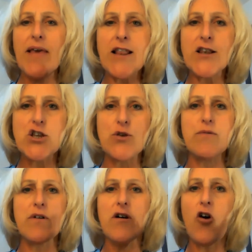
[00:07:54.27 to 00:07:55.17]
into
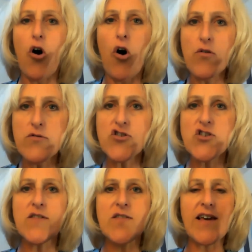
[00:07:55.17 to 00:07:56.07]
the
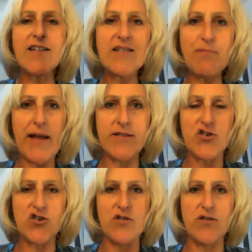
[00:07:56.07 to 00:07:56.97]
conscious
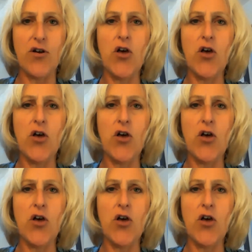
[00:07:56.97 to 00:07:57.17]
expansion